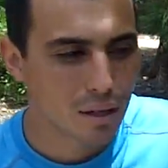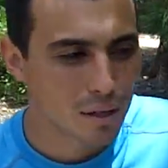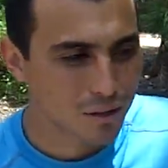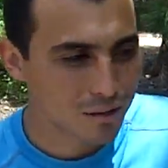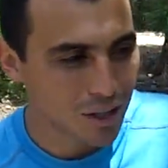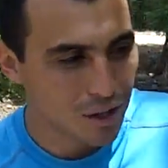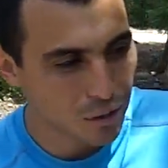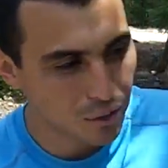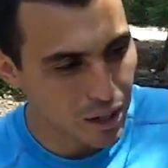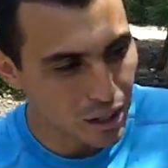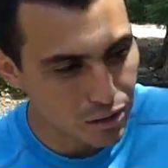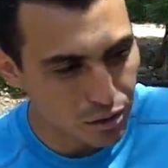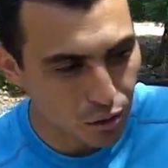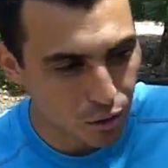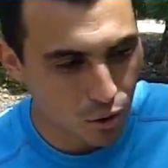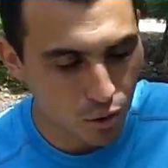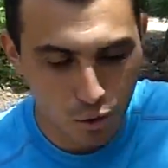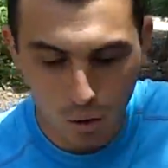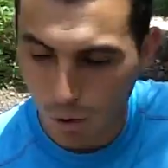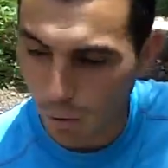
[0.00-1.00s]
Because I know that
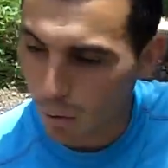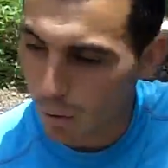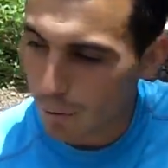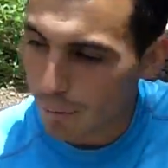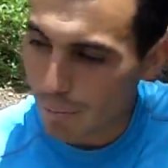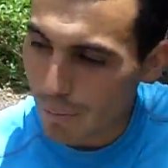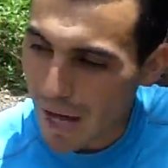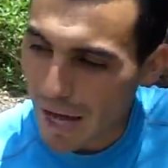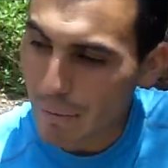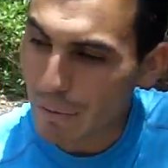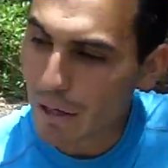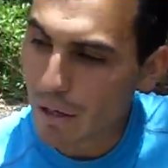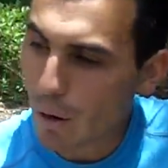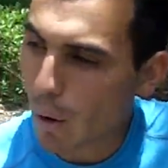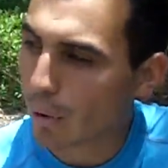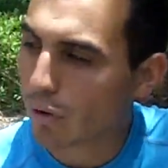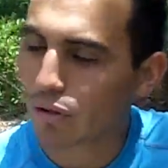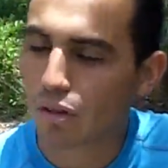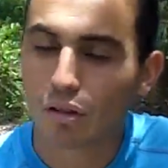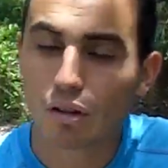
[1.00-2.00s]
turtle may be going